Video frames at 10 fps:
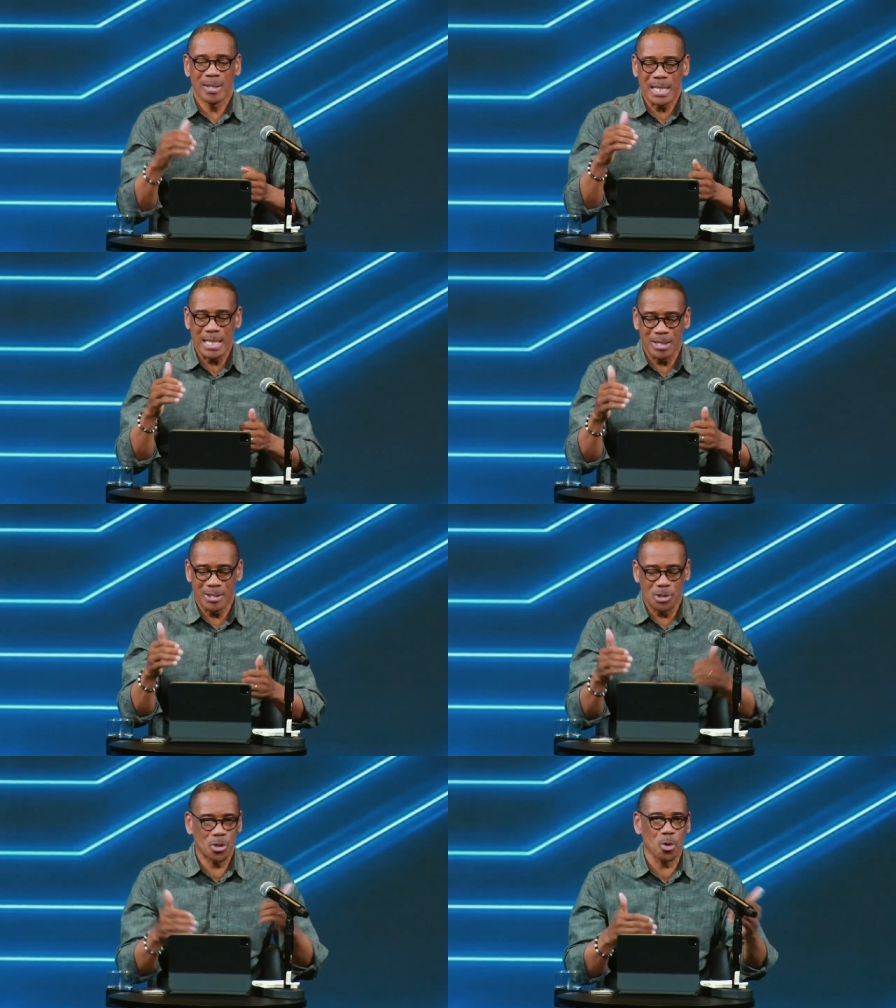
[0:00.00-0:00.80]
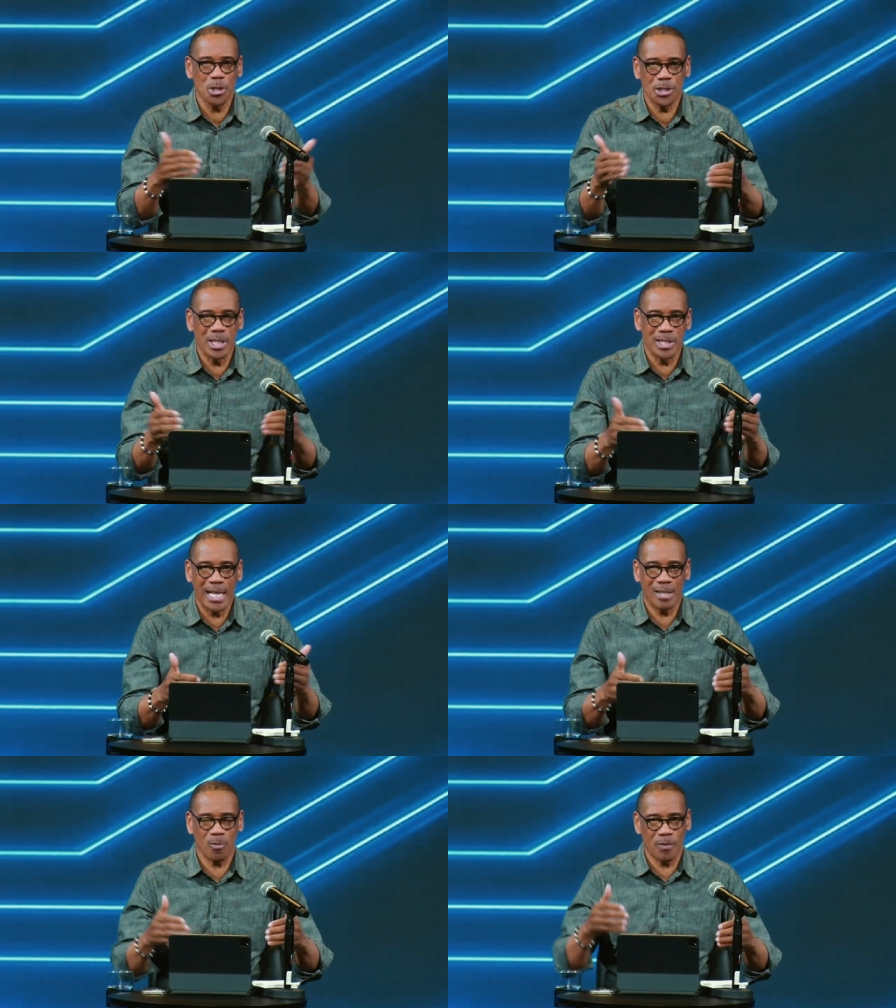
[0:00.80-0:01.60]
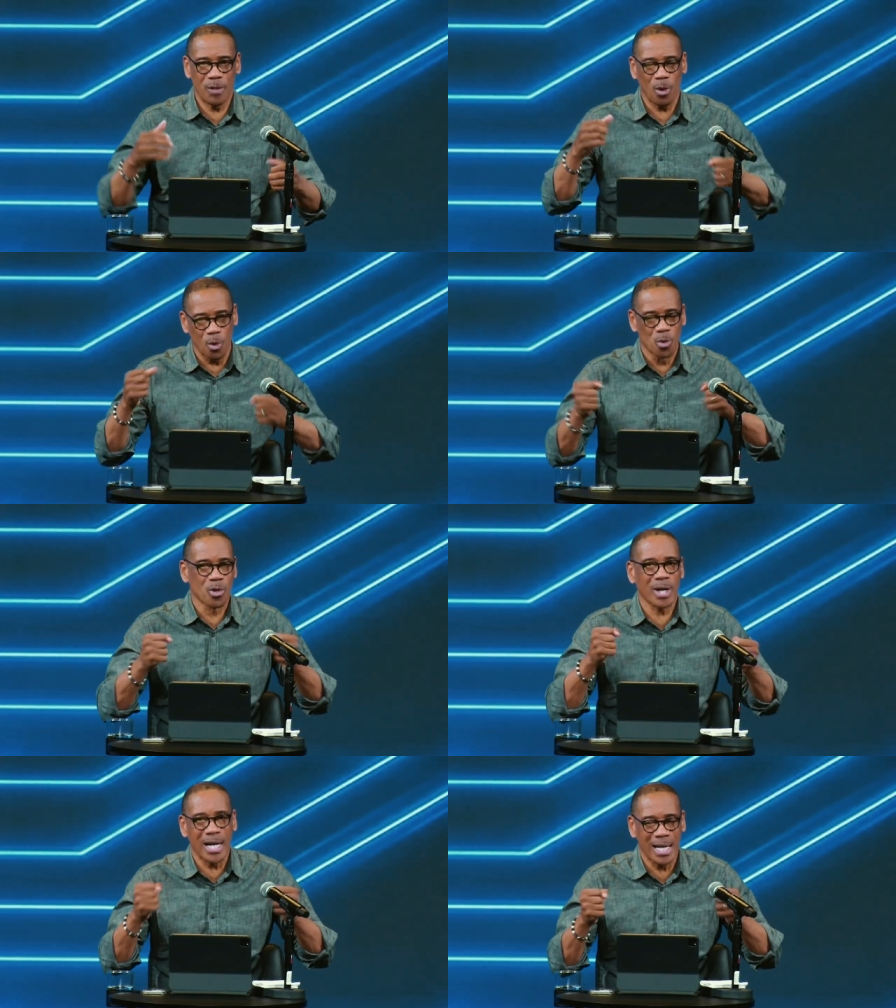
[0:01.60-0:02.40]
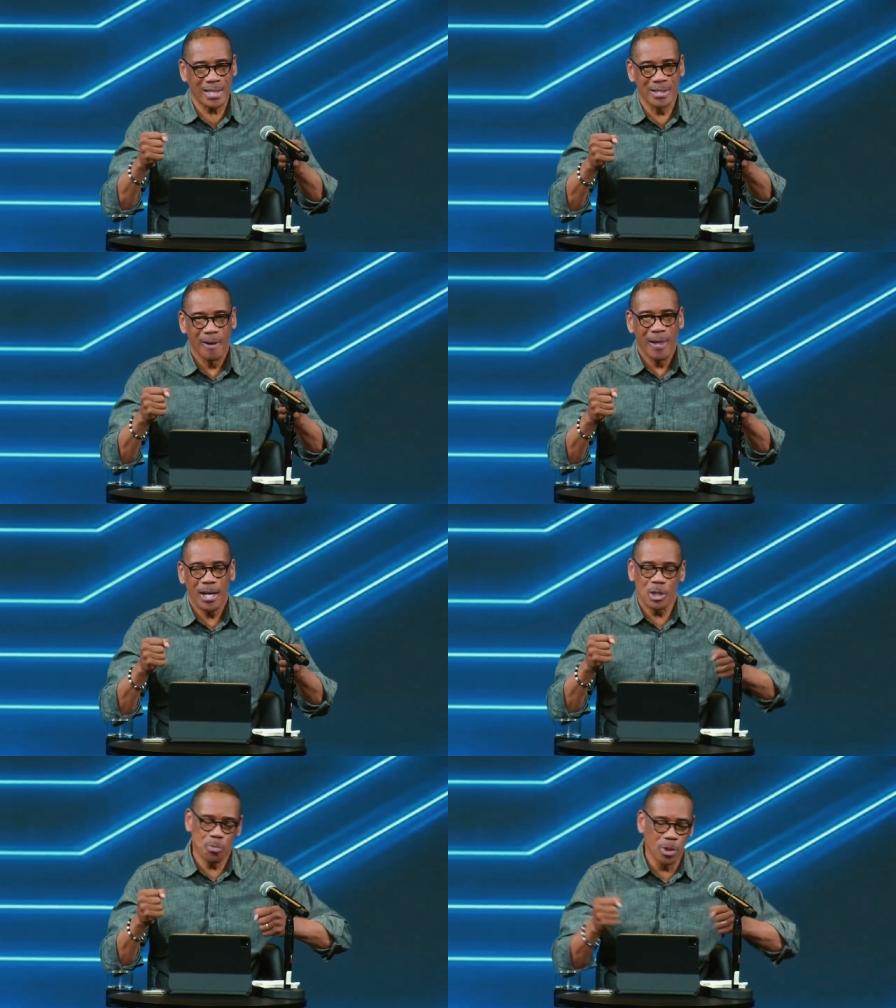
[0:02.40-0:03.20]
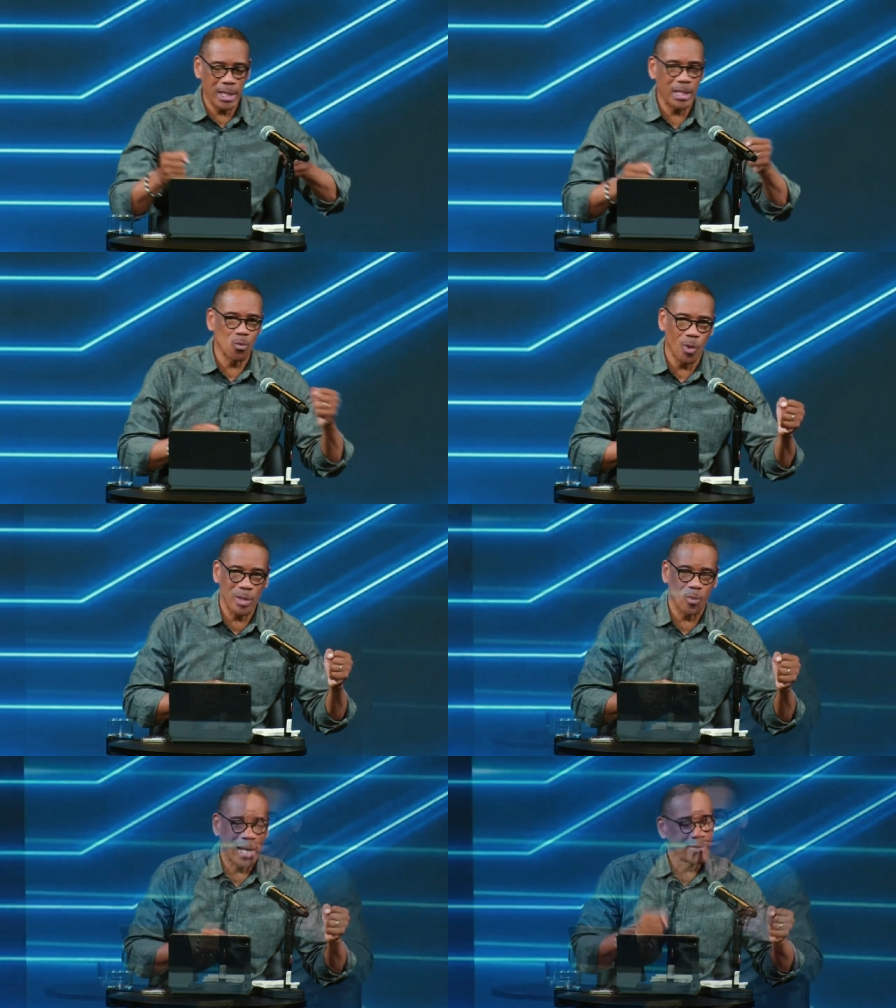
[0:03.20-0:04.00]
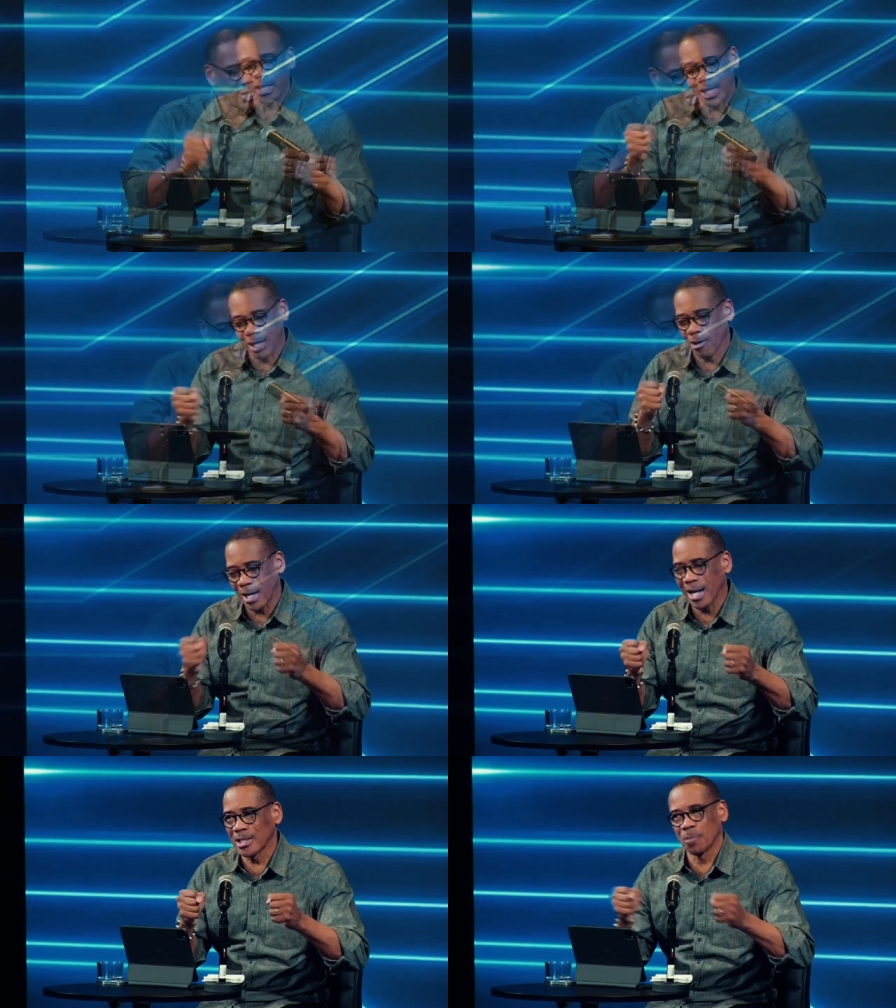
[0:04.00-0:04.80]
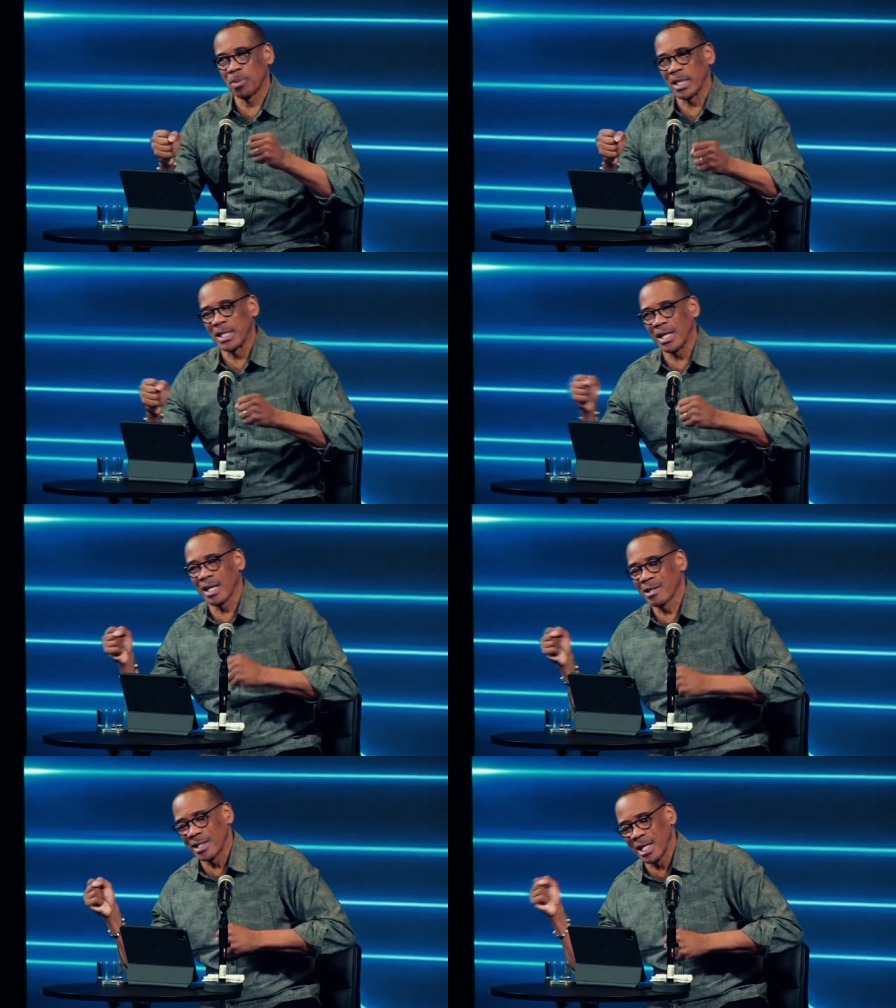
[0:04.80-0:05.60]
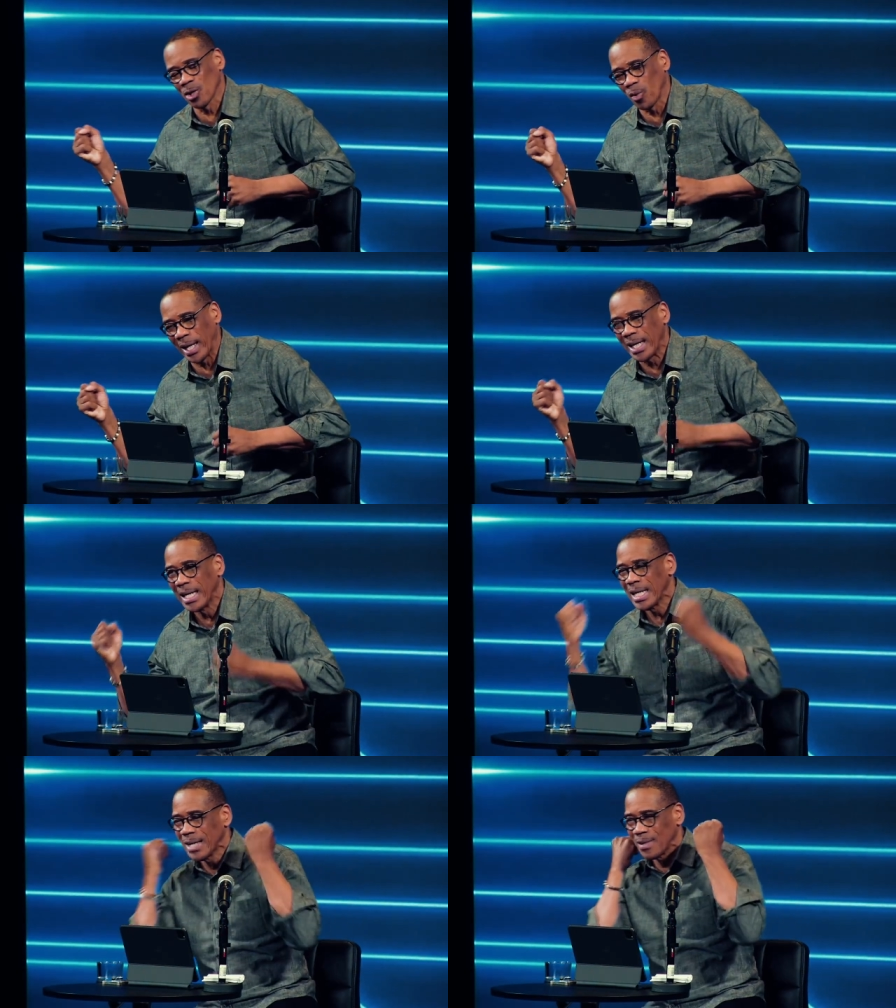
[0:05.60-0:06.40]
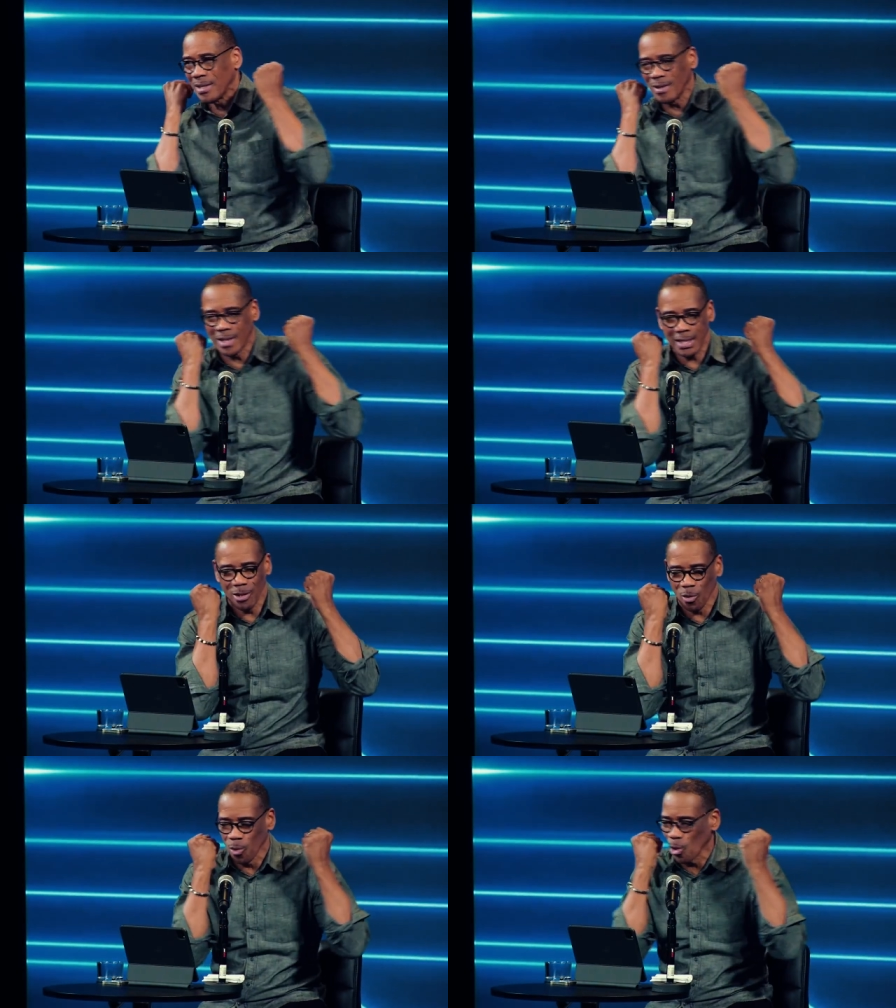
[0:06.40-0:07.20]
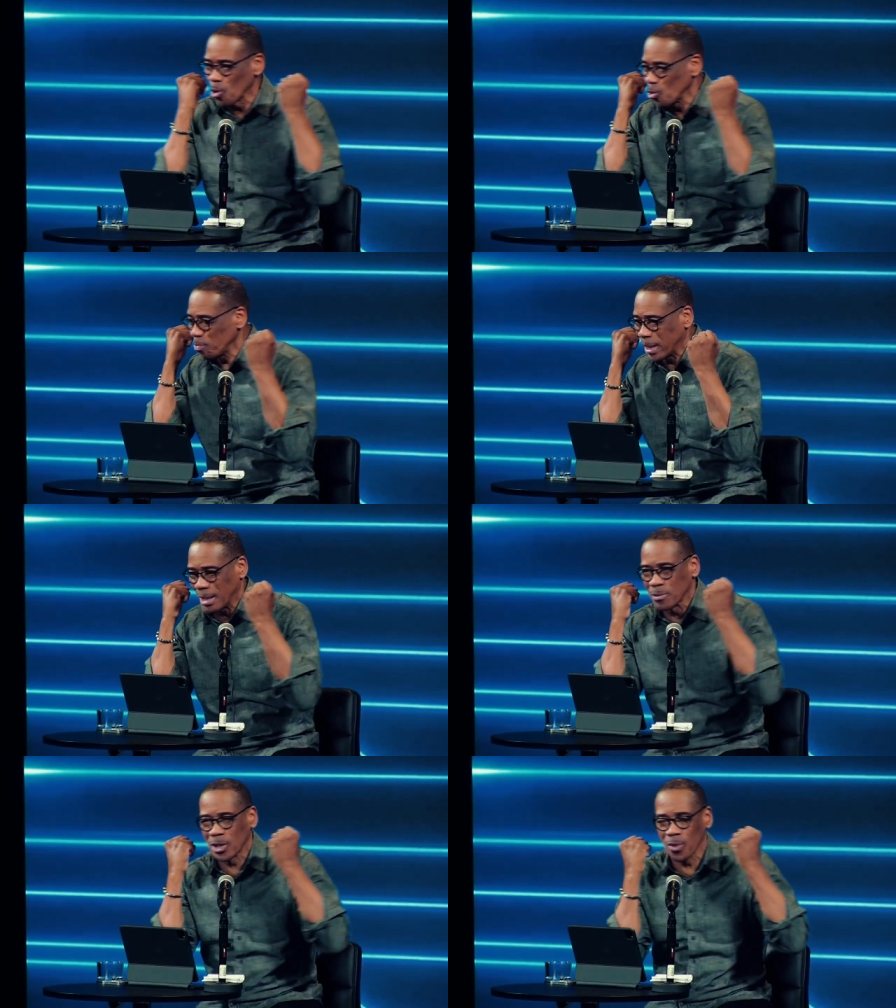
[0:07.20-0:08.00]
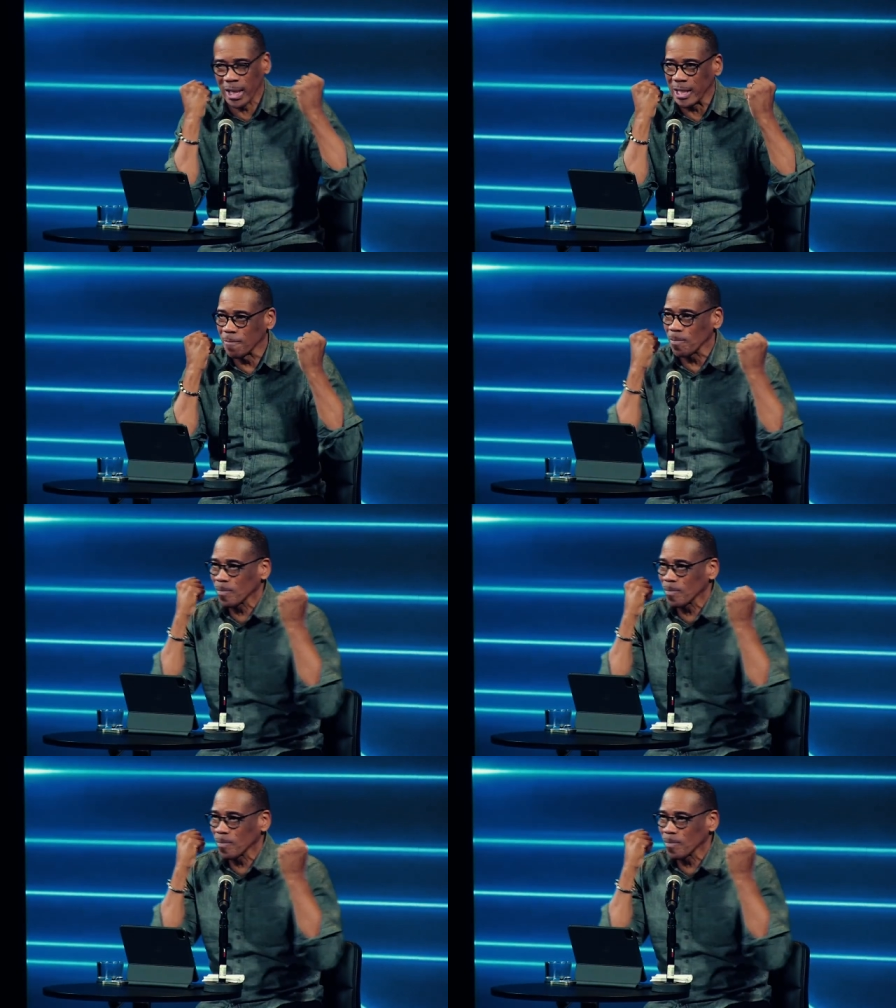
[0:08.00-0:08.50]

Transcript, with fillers: The distortion is that with the older ox is pulling in one way, and the younger ox is pulling another way, then then the road becomes crooked,